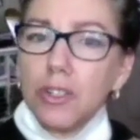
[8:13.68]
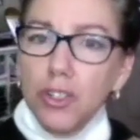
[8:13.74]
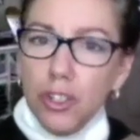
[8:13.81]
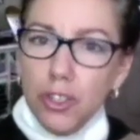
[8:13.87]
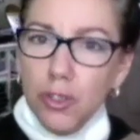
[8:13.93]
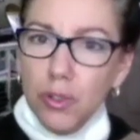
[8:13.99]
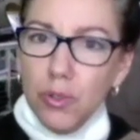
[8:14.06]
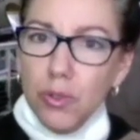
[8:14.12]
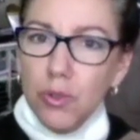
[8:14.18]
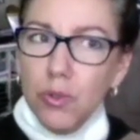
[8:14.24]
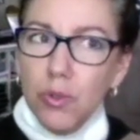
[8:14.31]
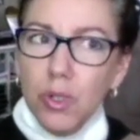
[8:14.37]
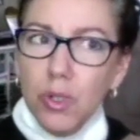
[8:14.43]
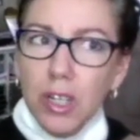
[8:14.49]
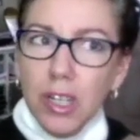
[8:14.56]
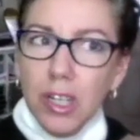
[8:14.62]
to
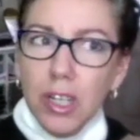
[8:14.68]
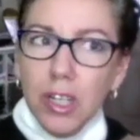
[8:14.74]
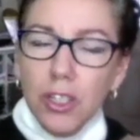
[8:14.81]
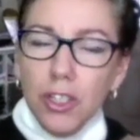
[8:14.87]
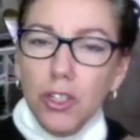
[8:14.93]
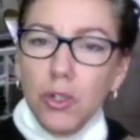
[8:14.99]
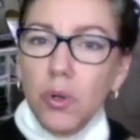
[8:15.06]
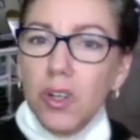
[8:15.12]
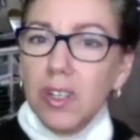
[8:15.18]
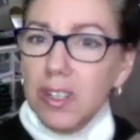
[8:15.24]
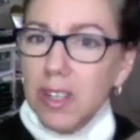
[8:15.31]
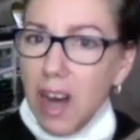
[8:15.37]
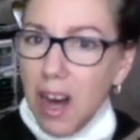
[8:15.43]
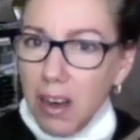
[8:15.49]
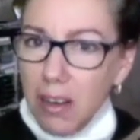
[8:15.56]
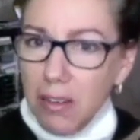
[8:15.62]
your
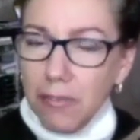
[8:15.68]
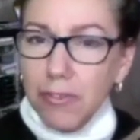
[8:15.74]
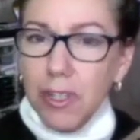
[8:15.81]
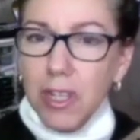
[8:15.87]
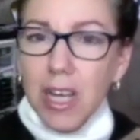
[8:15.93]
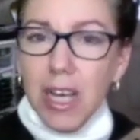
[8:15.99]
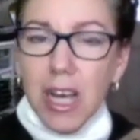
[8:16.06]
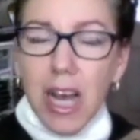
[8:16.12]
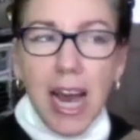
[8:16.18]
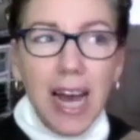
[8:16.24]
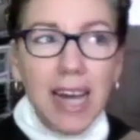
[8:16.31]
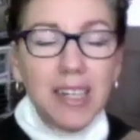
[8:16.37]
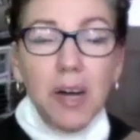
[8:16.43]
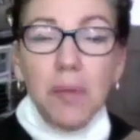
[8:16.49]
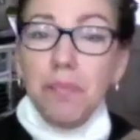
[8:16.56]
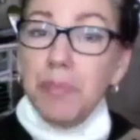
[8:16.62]
love and
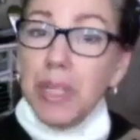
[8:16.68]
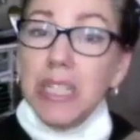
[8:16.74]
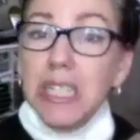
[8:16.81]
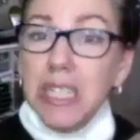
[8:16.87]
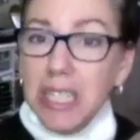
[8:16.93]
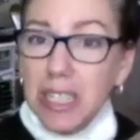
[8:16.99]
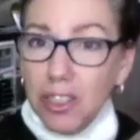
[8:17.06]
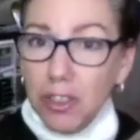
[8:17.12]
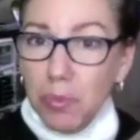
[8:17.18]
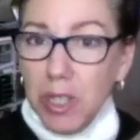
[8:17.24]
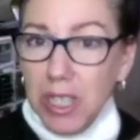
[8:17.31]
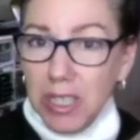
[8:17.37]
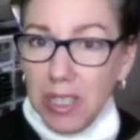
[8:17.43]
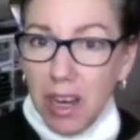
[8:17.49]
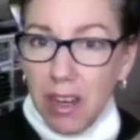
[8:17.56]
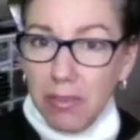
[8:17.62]
ability to be
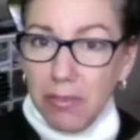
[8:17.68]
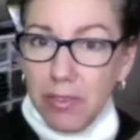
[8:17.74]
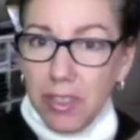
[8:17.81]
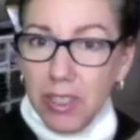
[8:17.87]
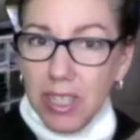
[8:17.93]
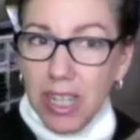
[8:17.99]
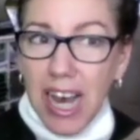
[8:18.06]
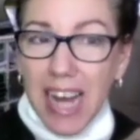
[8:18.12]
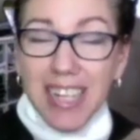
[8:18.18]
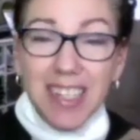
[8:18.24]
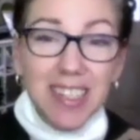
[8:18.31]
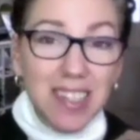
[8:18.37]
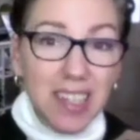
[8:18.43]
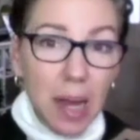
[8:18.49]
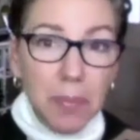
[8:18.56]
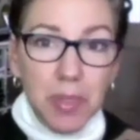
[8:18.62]
loved and
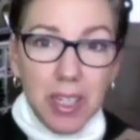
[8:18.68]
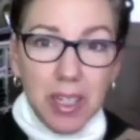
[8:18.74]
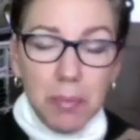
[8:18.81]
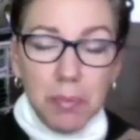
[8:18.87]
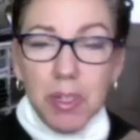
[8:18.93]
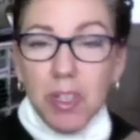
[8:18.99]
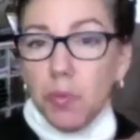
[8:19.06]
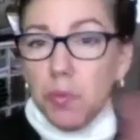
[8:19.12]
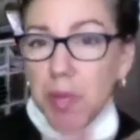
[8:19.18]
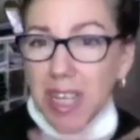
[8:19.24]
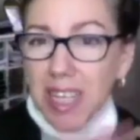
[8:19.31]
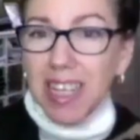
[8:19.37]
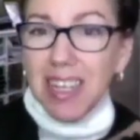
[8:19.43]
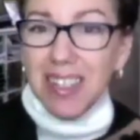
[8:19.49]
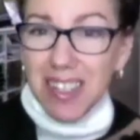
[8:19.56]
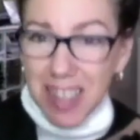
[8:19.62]
accepted? Because being
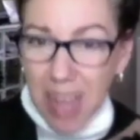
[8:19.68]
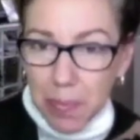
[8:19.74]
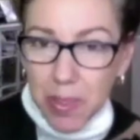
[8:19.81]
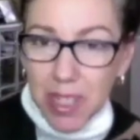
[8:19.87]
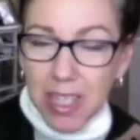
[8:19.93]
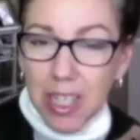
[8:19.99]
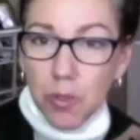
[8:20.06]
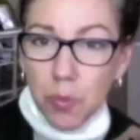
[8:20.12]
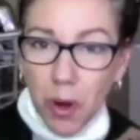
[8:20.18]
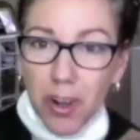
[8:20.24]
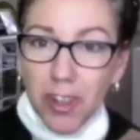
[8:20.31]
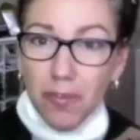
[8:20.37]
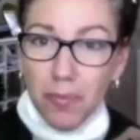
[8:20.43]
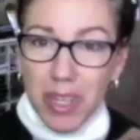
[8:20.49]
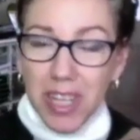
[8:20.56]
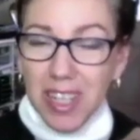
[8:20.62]
accepted is part of
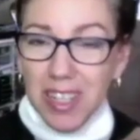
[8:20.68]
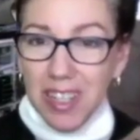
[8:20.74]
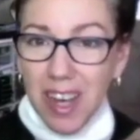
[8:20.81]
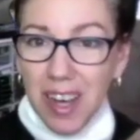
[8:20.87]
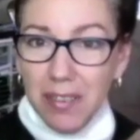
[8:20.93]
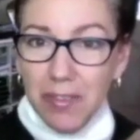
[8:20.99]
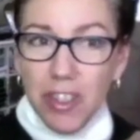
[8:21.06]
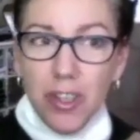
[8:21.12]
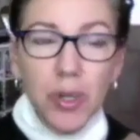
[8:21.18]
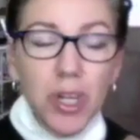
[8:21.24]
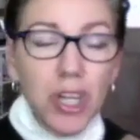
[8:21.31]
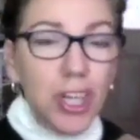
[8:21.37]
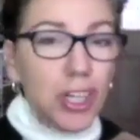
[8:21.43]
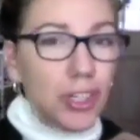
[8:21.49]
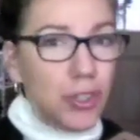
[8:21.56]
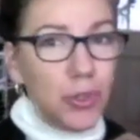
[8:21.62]
being loved. So
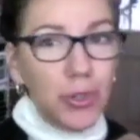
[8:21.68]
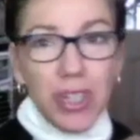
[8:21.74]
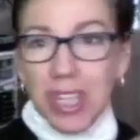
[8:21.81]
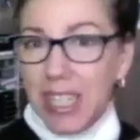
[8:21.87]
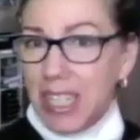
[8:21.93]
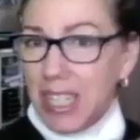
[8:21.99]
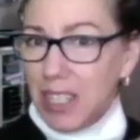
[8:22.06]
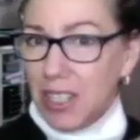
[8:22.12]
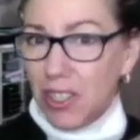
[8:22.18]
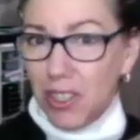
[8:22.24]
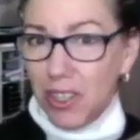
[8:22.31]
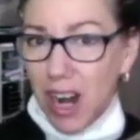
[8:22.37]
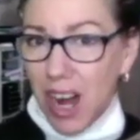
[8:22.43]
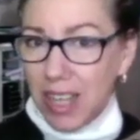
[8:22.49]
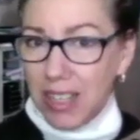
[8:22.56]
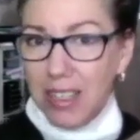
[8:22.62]
you can hear
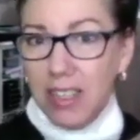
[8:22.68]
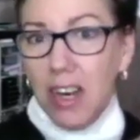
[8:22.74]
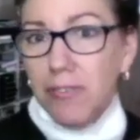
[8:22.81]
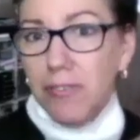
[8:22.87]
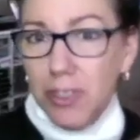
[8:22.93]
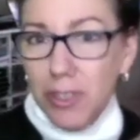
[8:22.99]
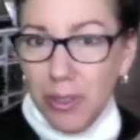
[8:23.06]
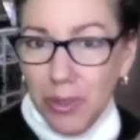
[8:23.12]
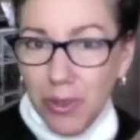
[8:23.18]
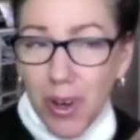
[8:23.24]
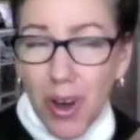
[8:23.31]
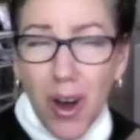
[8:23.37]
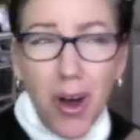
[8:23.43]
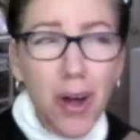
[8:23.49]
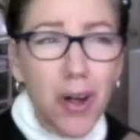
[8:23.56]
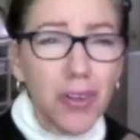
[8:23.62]
I love you
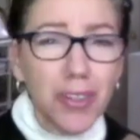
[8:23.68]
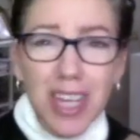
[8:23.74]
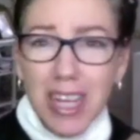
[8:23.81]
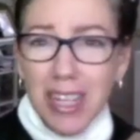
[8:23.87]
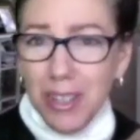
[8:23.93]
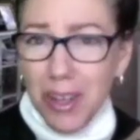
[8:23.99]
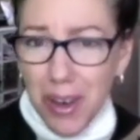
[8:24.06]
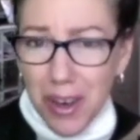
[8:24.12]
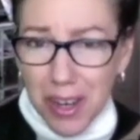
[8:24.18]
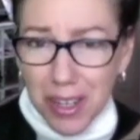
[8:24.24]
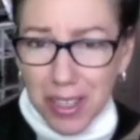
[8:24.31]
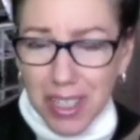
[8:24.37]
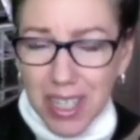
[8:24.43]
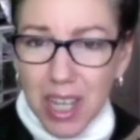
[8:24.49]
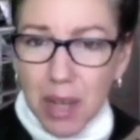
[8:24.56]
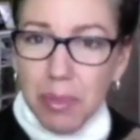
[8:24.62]
all day long,
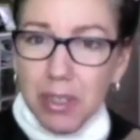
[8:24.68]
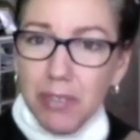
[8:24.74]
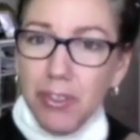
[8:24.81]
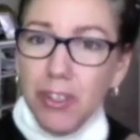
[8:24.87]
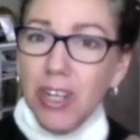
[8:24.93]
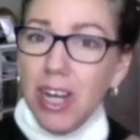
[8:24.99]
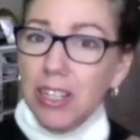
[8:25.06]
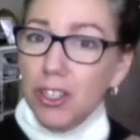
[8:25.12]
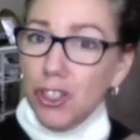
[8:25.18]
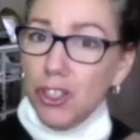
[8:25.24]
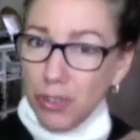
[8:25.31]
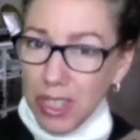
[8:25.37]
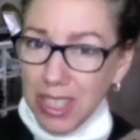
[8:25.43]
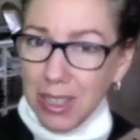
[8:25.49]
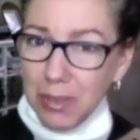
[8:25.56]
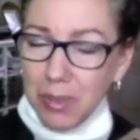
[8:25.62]
but if you're not
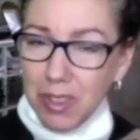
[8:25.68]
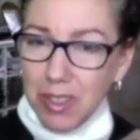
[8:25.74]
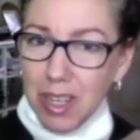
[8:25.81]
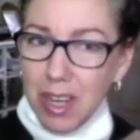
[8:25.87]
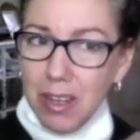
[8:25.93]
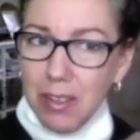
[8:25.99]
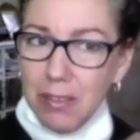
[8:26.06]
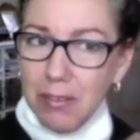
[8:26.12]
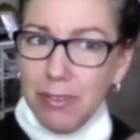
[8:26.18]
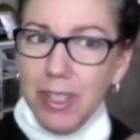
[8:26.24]
treated with love,